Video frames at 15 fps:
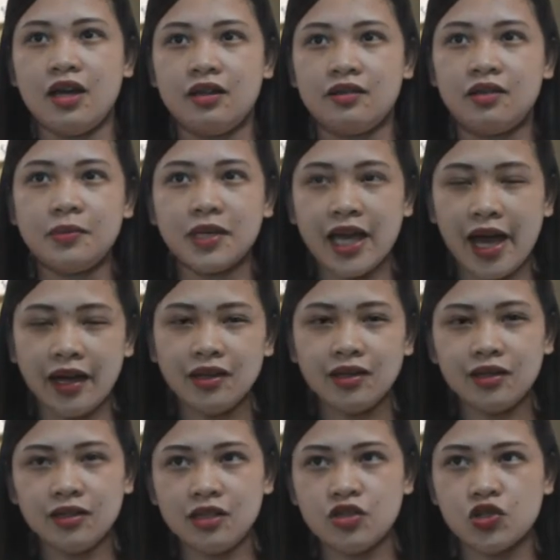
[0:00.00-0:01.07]
the
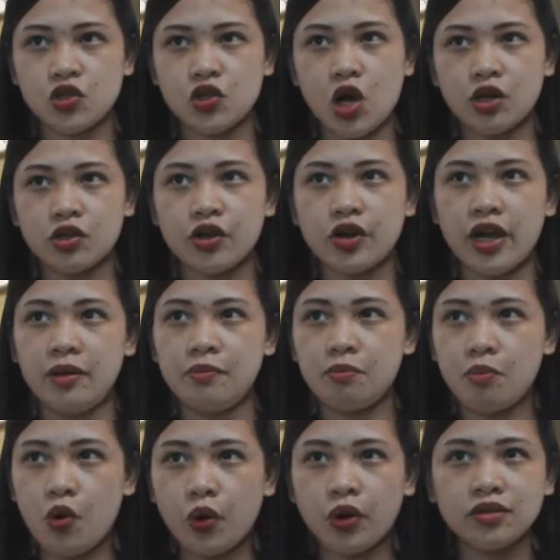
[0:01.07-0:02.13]
mechanically stronger and
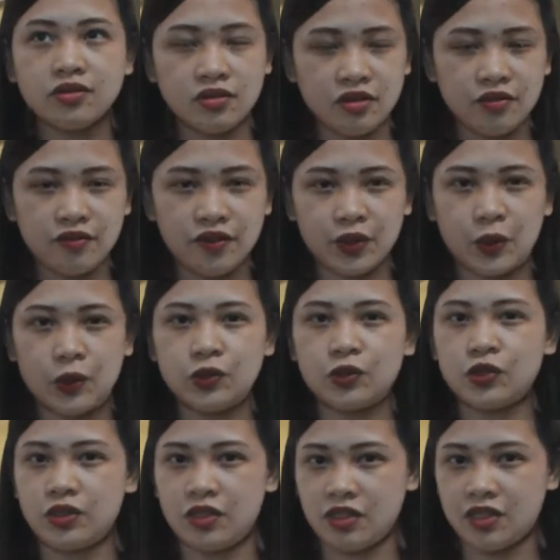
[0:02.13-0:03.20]
more
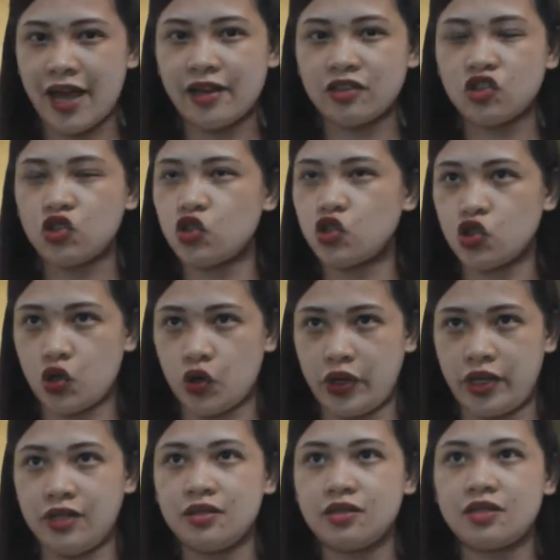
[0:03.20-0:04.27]
difficult to detach
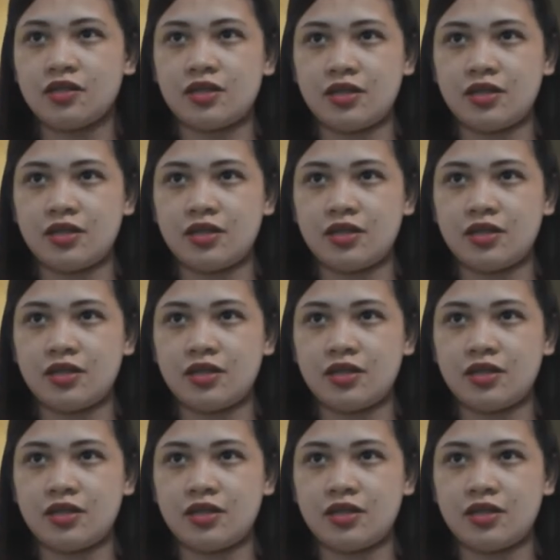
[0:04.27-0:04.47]
joints